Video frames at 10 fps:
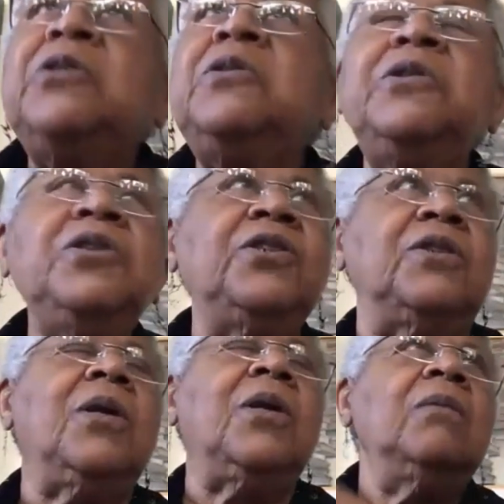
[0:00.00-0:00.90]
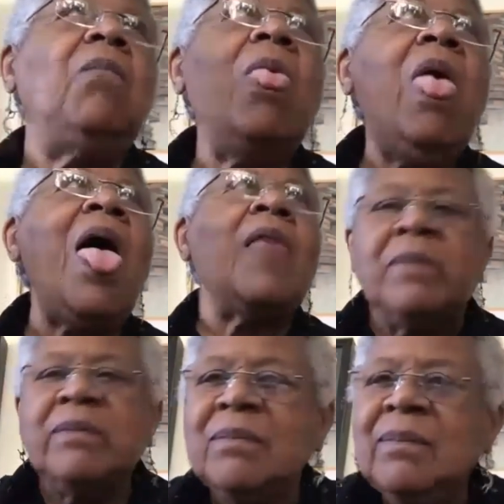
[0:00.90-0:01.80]
allegiance. Blech.
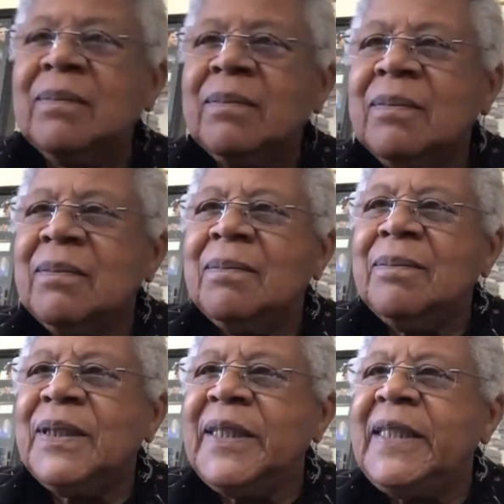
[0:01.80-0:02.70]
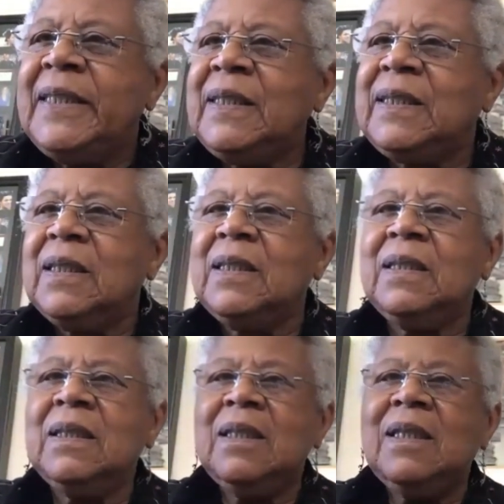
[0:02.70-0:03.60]
Please.
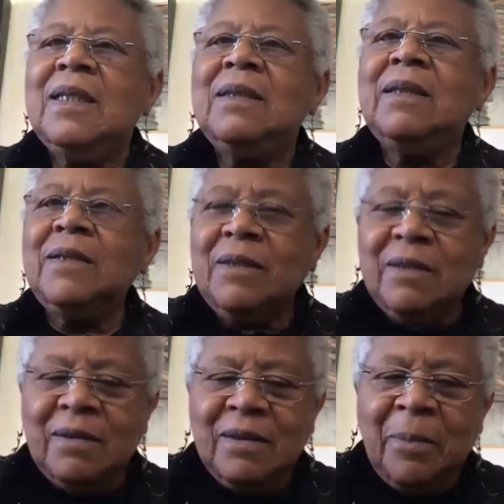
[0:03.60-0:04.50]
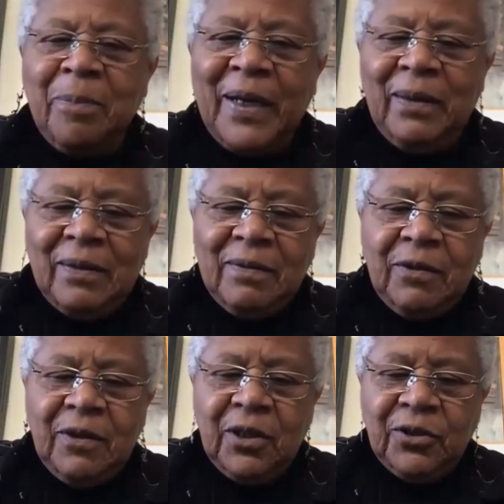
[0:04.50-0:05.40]
The, the brain,
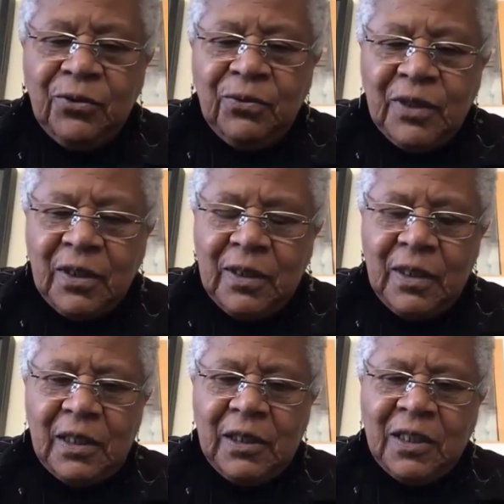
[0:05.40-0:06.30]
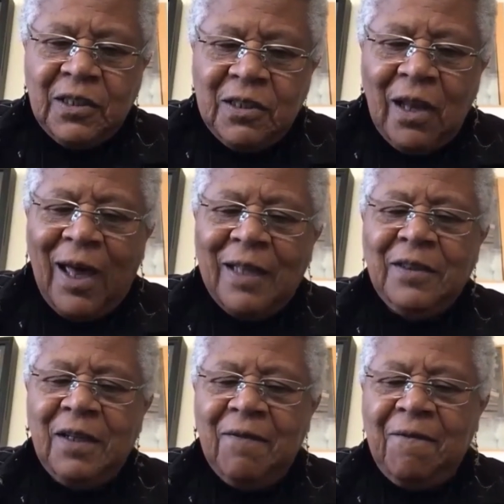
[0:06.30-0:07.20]
you know, you, it's
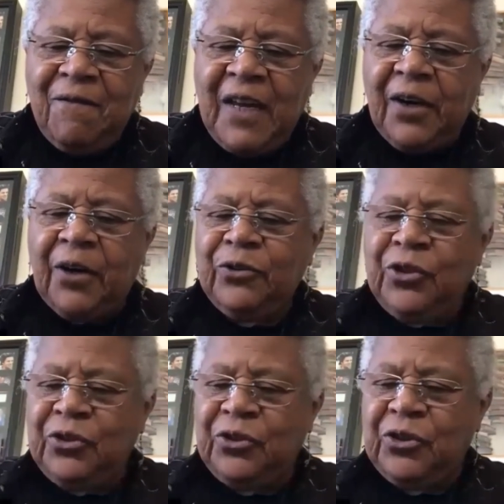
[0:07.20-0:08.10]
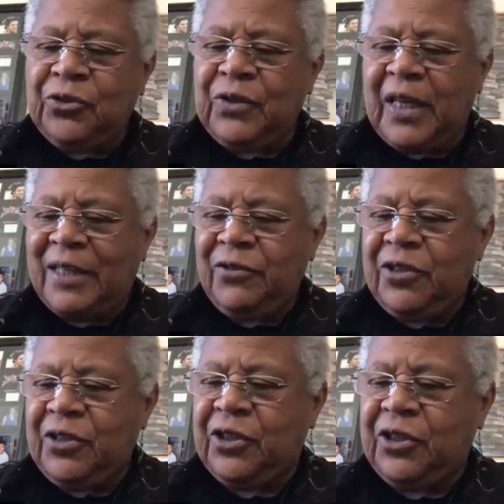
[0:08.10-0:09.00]
not fair to do that
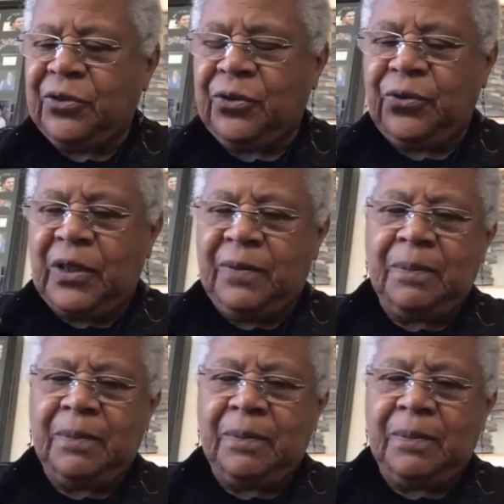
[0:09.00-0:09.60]
to children.